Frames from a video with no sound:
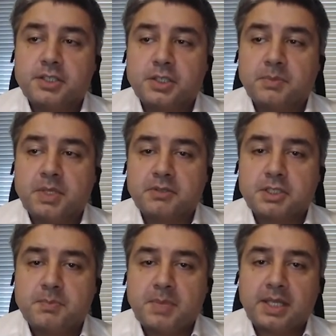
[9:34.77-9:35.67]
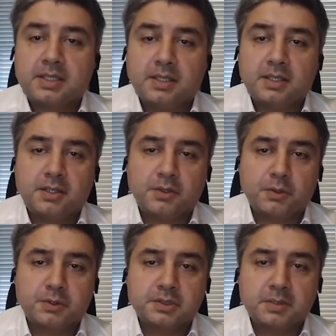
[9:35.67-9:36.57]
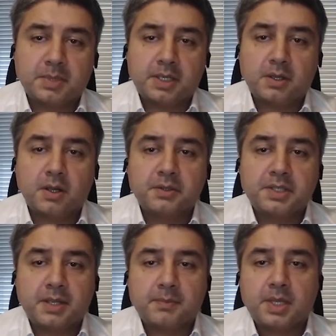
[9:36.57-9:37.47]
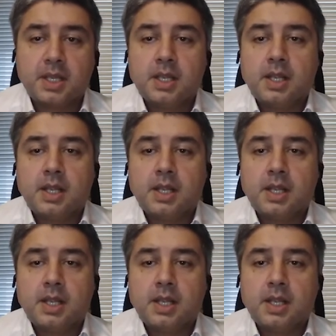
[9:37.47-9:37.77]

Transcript: should be respected and endorsed by all them,